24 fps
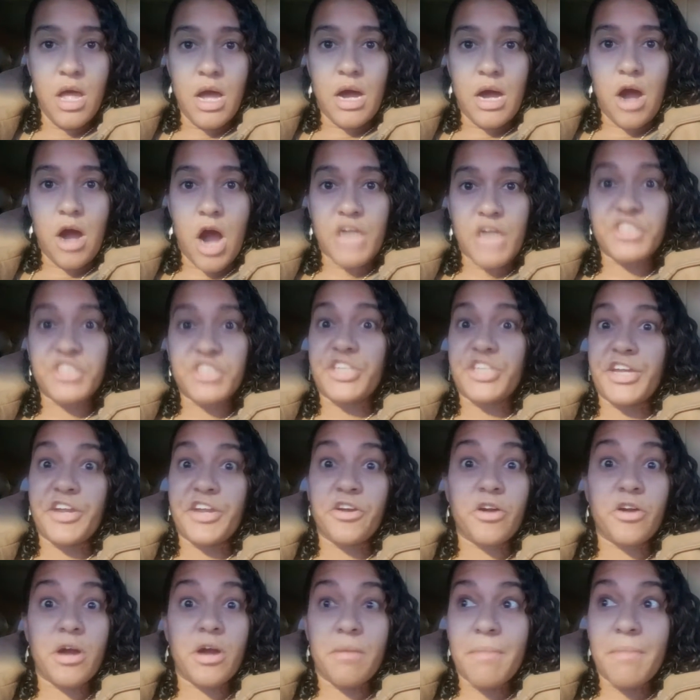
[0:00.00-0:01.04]

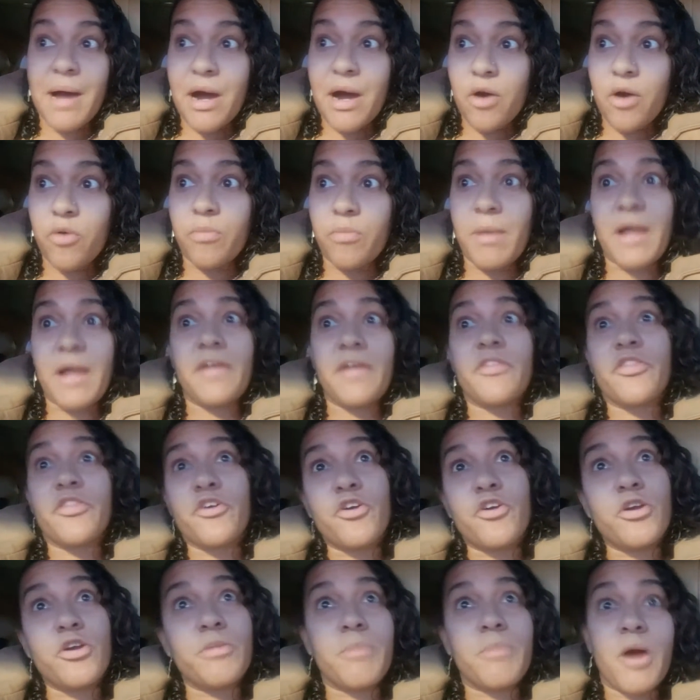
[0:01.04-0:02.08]
auctioneer come out by a
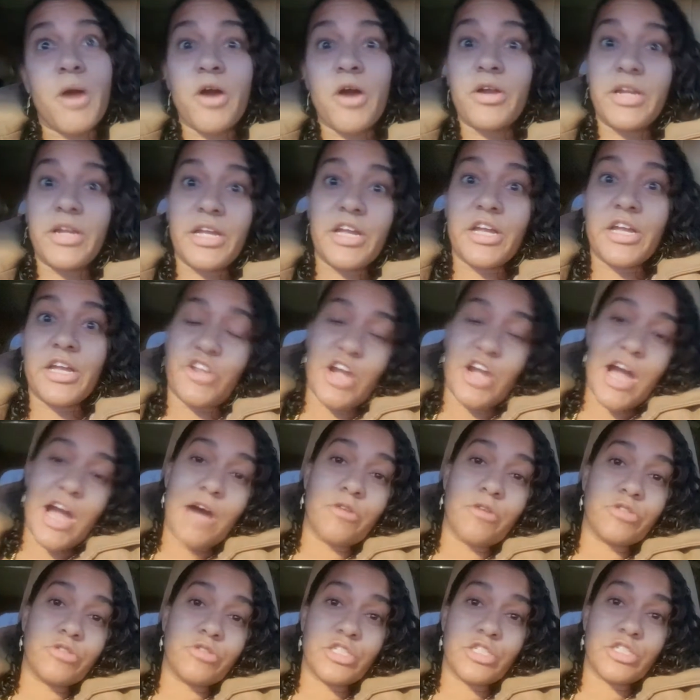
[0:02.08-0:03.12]
third party, and your
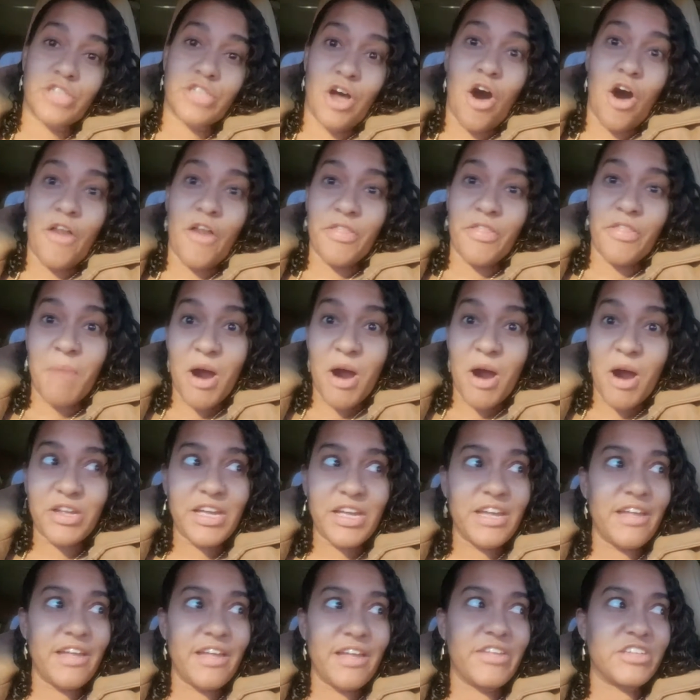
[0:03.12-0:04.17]
house is on the
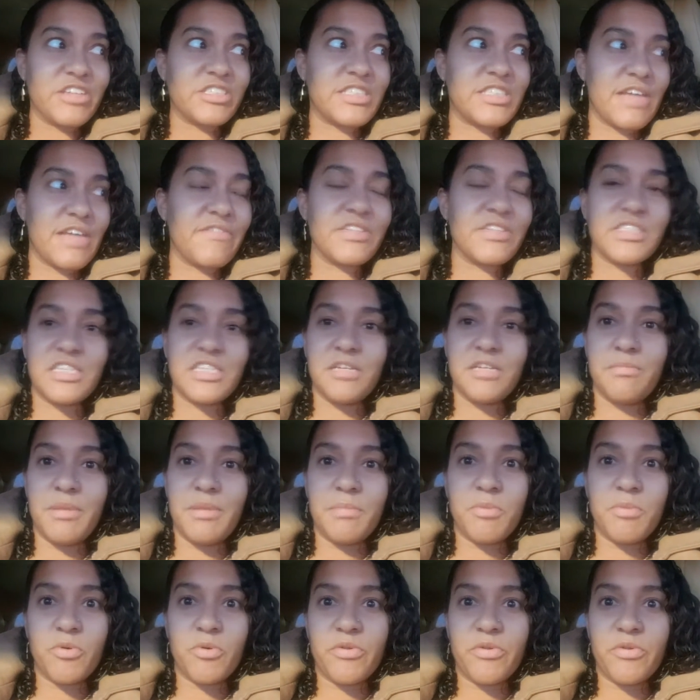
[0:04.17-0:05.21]
market and there's 17
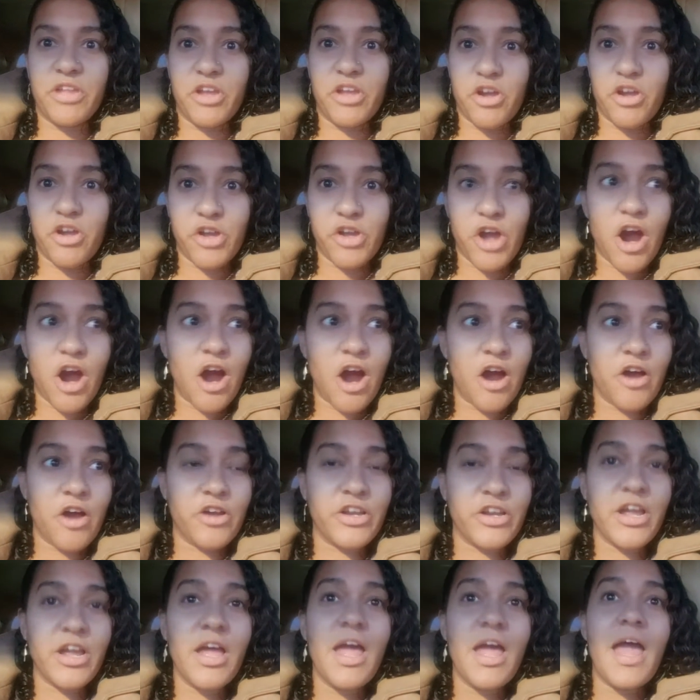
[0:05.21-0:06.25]
people in your
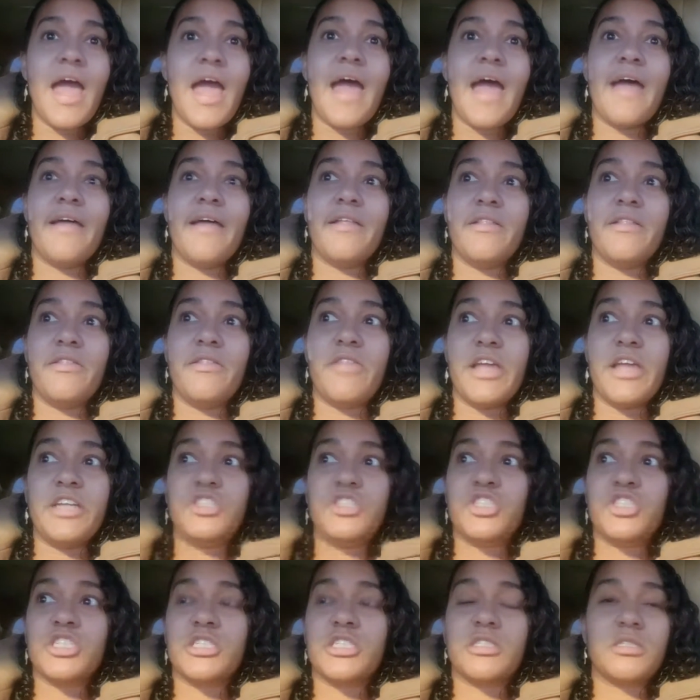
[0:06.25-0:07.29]
yard and they
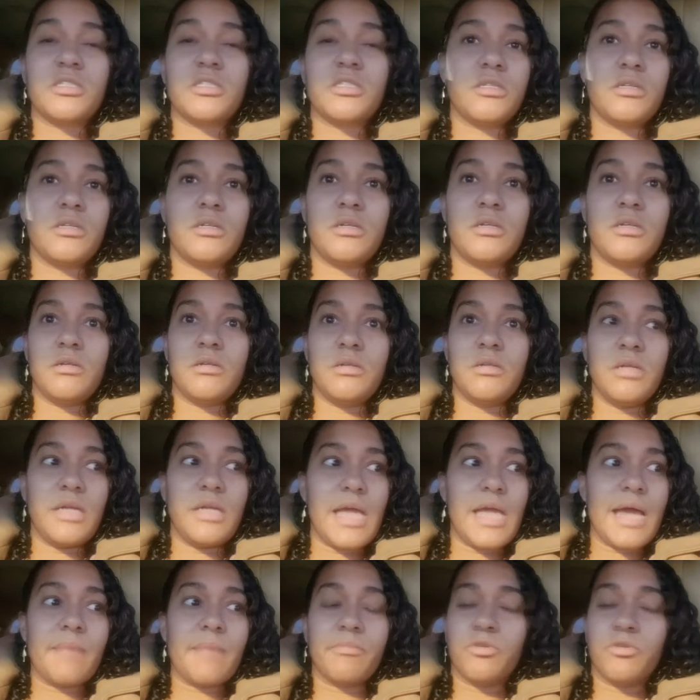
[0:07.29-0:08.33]
just
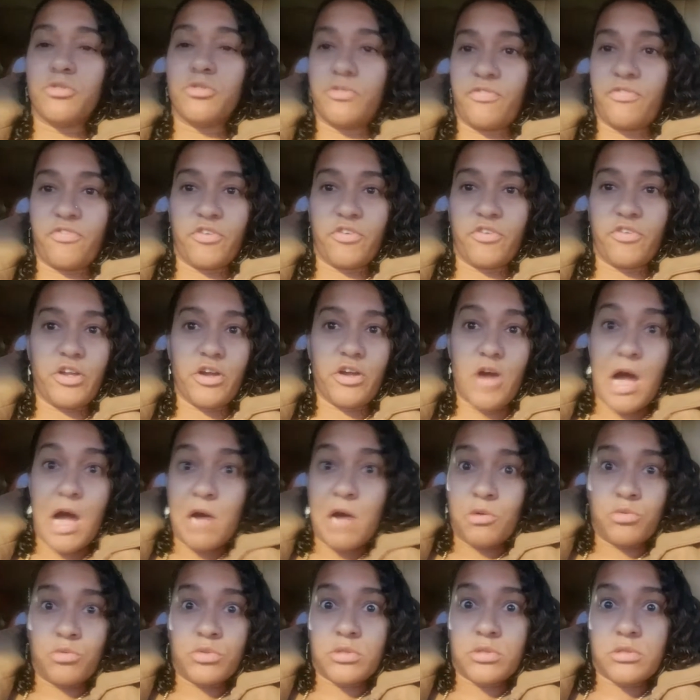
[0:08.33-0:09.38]
gambled for your
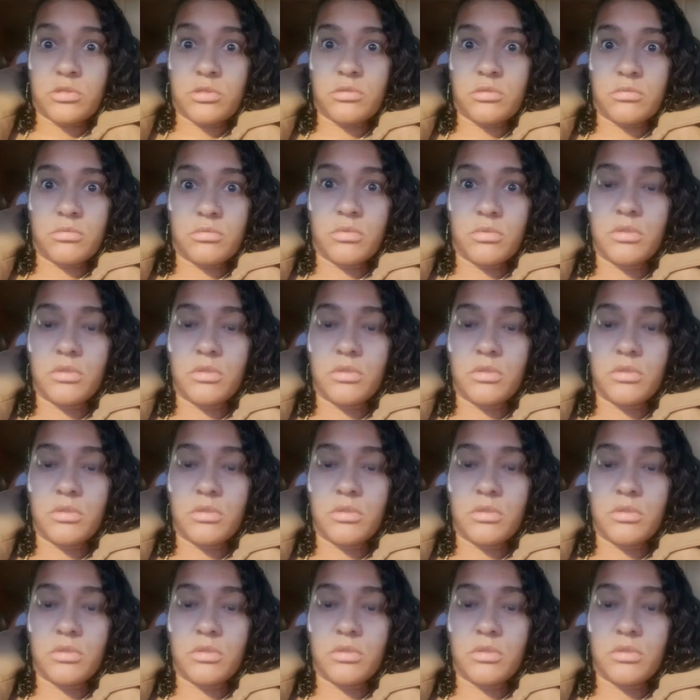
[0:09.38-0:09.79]
house.